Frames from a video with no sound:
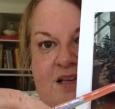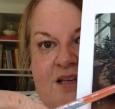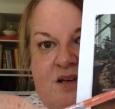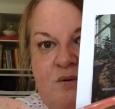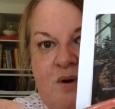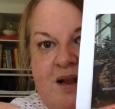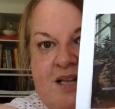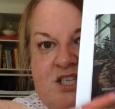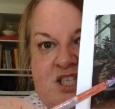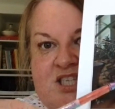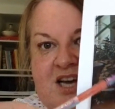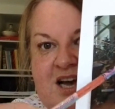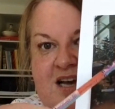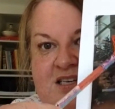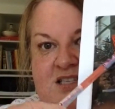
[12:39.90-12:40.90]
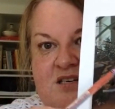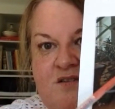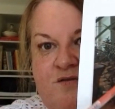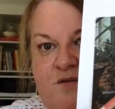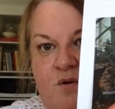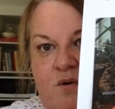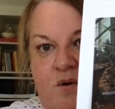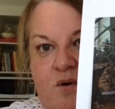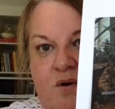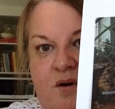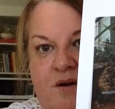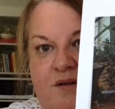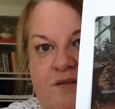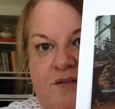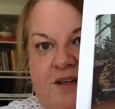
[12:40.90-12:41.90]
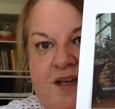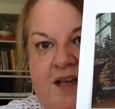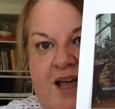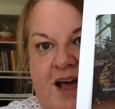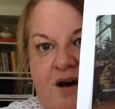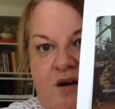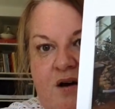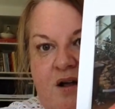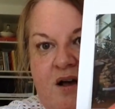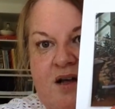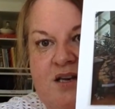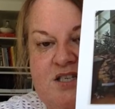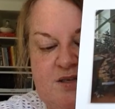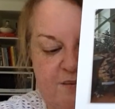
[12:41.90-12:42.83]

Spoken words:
while it's charted for the outline to